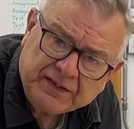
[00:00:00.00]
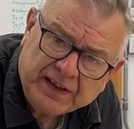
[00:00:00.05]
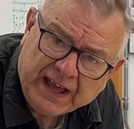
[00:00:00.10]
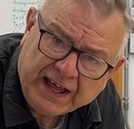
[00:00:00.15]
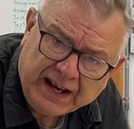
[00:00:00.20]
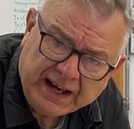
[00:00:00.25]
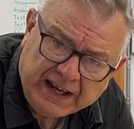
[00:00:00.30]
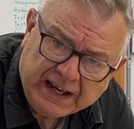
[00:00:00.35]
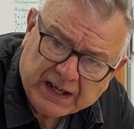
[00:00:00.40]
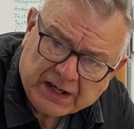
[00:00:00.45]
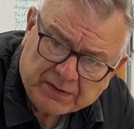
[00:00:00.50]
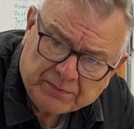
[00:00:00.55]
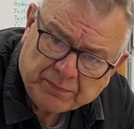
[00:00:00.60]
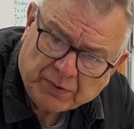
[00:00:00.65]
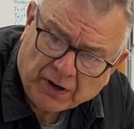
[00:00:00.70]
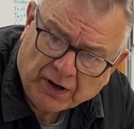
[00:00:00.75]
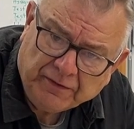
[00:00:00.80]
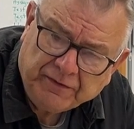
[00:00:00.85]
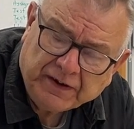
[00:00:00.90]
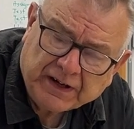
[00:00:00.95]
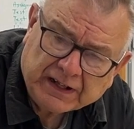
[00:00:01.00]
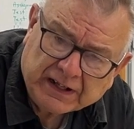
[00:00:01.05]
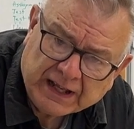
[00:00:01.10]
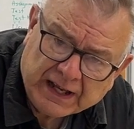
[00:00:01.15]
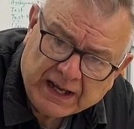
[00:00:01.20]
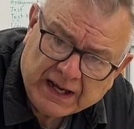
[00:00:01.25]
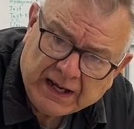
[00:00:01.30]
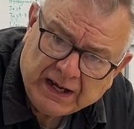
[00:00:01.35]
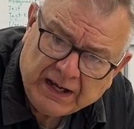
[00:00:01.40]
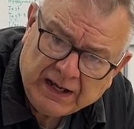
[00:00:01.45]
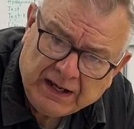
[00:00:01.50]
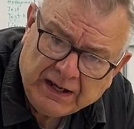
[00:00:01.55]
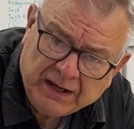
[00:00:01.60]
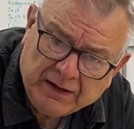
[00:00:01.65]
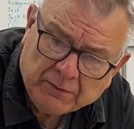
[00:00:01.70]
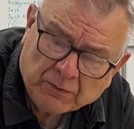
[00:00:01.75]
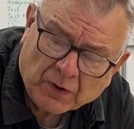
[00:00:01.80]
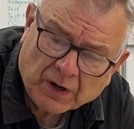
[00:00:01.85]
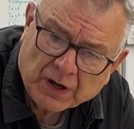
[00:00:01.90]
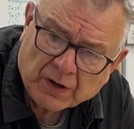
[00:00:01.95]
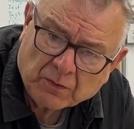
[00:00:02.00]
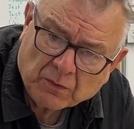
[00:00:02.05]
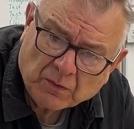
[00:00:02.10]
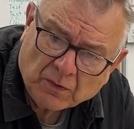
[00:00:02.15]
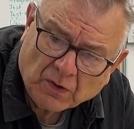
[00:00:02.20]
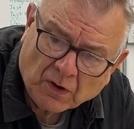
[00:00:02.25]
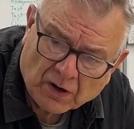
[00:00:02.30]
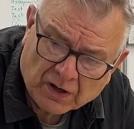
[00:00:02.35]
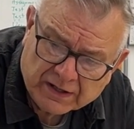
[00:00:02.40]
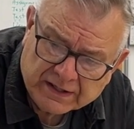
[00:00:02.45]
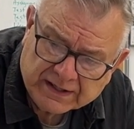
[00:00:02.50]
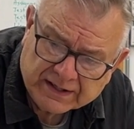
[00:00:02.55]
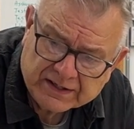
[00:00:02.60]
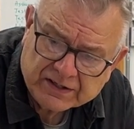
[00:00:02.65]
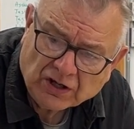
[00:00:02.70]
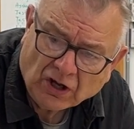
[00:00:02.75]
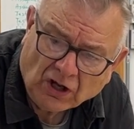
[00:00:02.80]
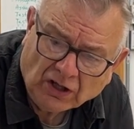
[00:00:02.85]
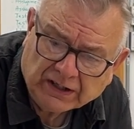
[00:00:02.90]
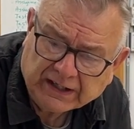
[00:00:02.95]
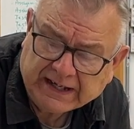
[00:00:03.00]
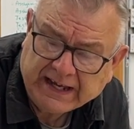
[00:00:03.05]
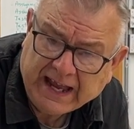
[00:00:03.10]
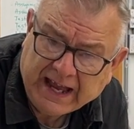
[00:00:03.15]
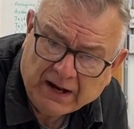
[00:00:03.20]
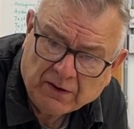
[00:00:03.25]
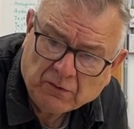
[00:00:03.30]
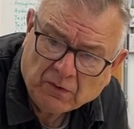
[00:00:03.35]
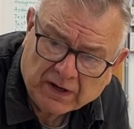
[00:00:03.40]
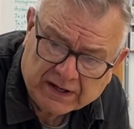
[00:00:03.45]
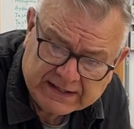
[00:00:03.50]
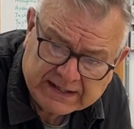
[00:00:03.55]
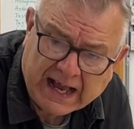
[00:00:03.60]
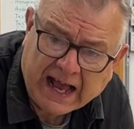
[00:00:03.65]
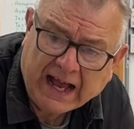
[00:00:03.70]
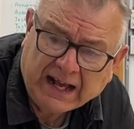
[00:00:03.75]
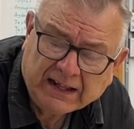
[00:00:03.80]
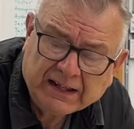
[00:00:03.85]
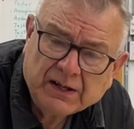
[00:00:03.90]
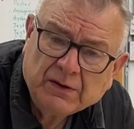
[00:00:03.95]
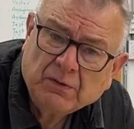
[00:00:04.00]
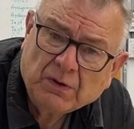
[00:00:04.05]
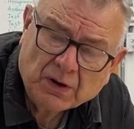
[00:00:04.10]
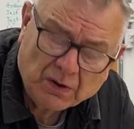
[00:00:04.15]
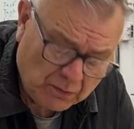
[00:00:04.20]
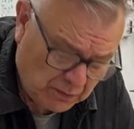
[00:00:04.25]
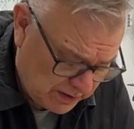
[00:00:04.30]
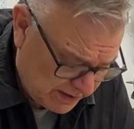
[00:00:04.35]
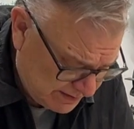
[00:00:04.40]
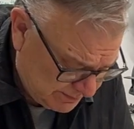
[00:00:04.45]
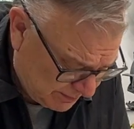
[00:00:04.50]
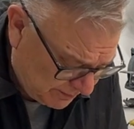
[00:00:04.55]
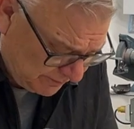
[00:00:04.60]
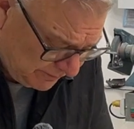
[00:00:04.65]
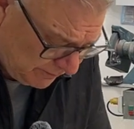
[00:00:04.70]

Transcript: of getting it perfectly where or installed again exactly where it was